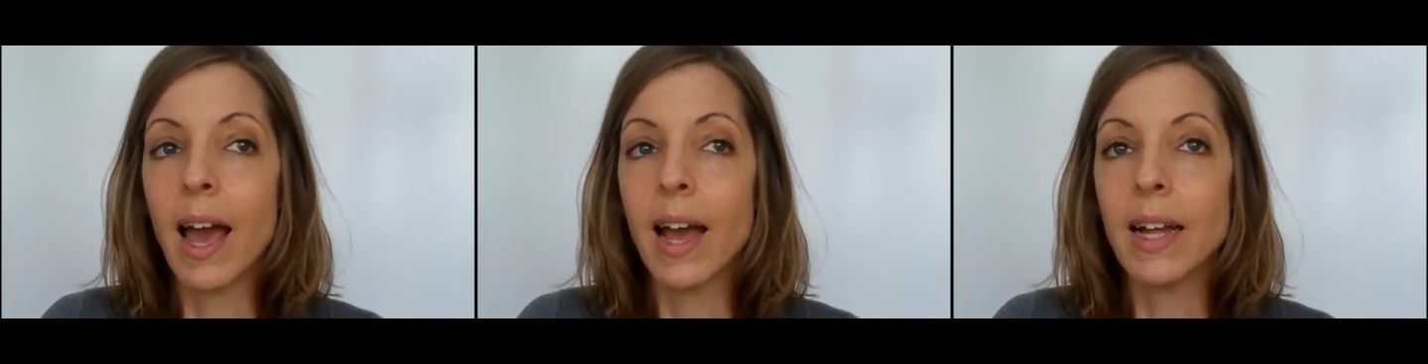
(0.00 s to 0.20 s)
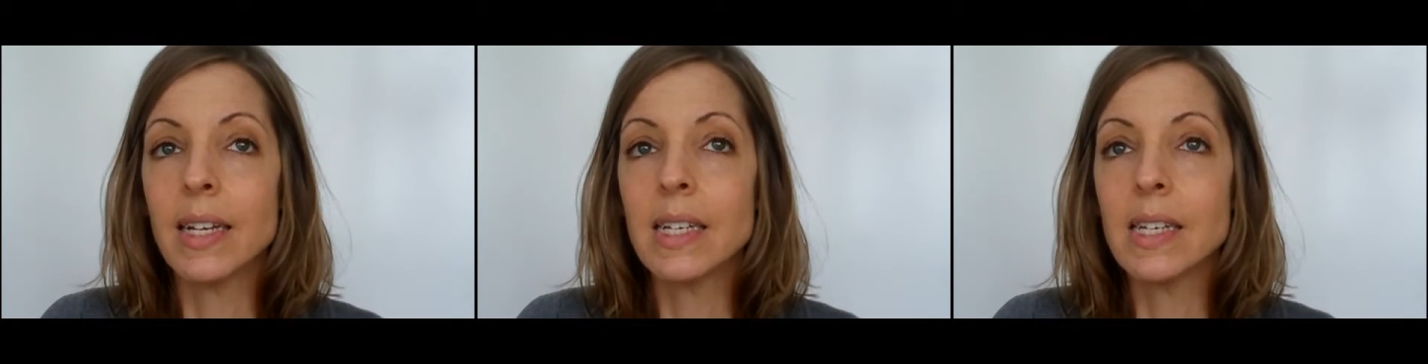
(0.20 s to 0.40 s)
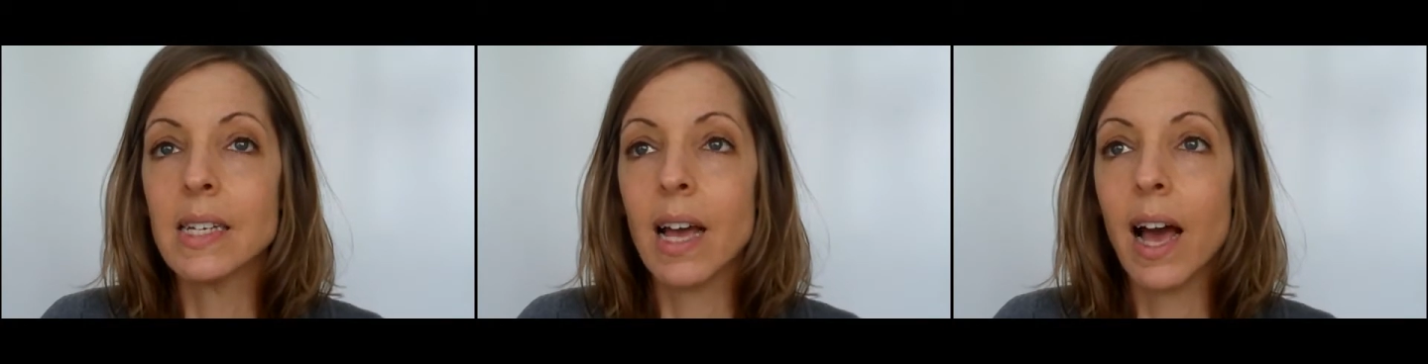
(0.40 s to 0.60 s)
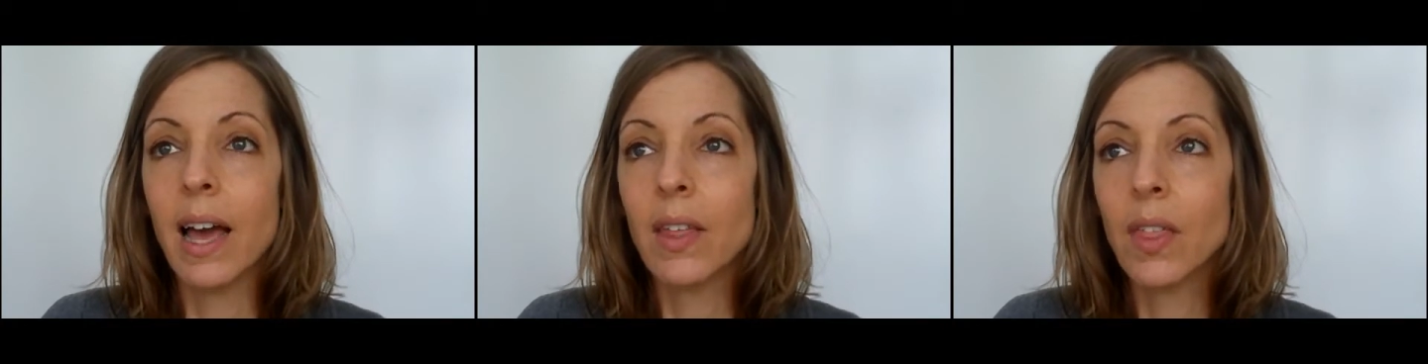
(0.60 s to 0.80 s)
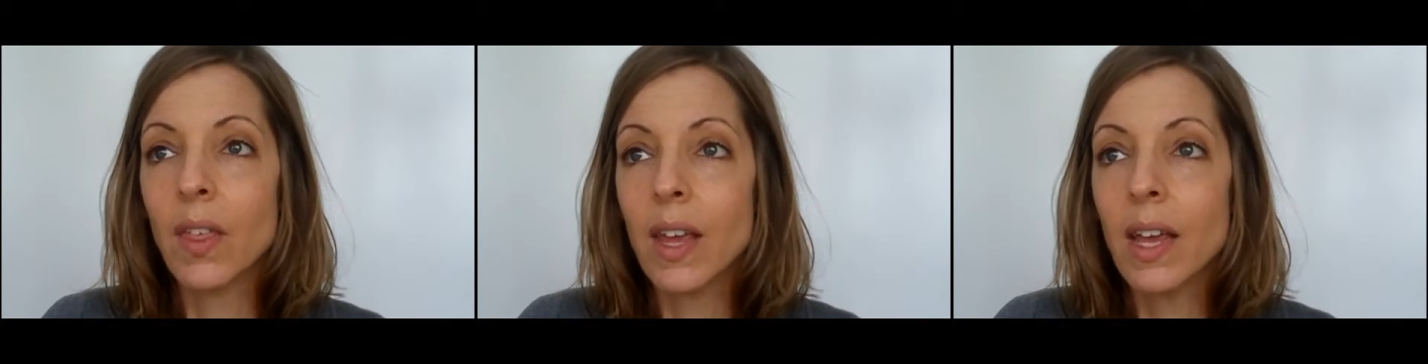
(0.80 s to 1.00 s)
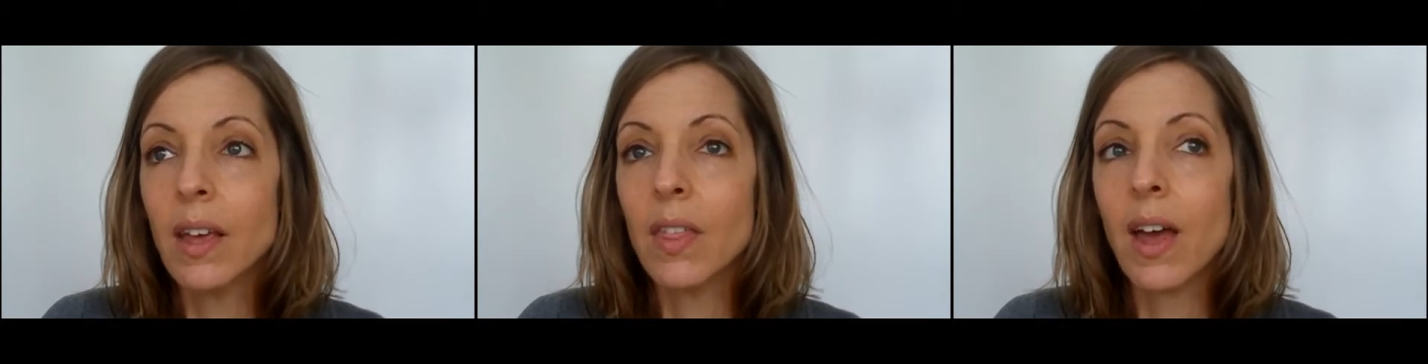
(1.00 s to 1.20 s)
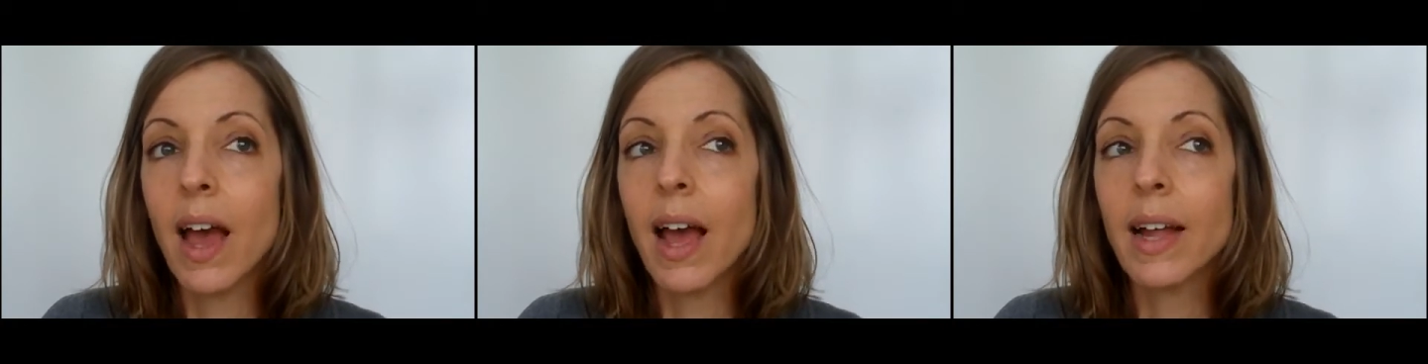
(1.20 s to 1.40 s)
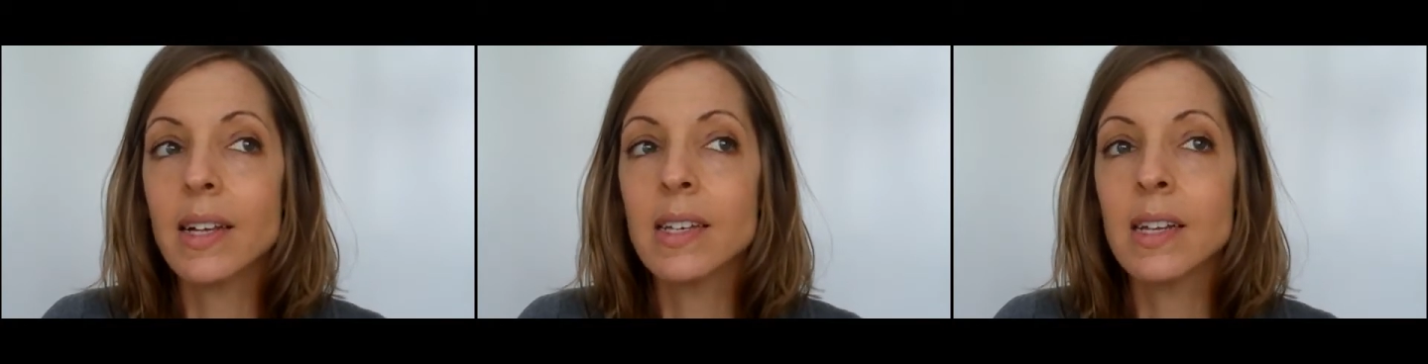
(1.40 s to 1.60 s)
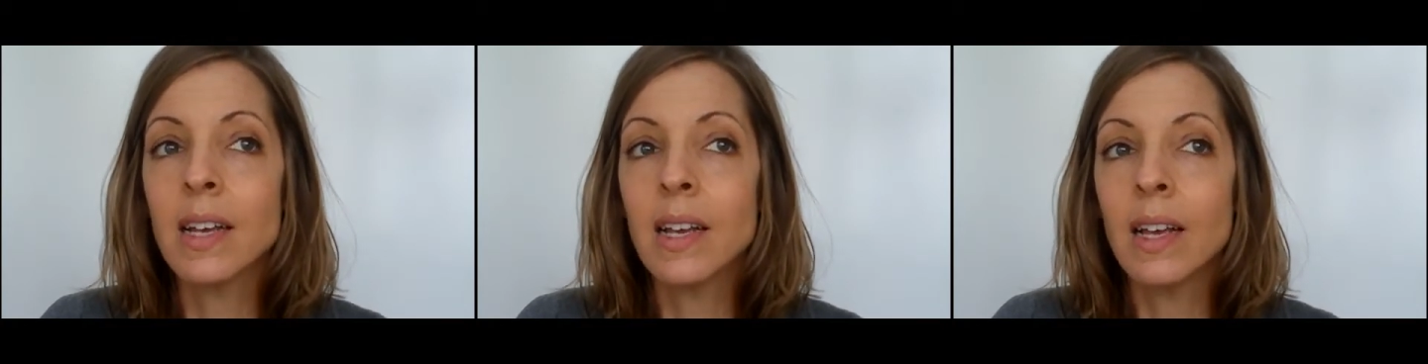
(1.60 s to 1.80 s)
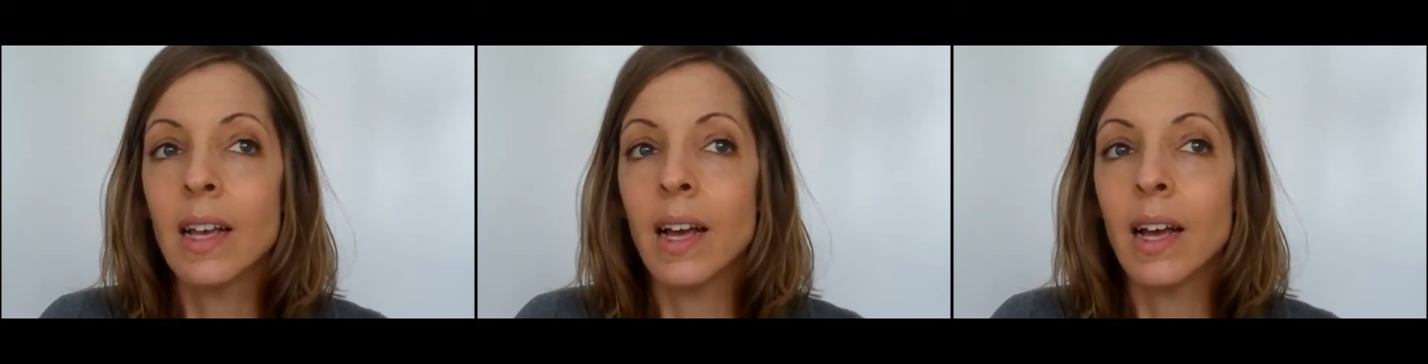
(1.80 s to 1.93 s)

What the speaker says: And I think that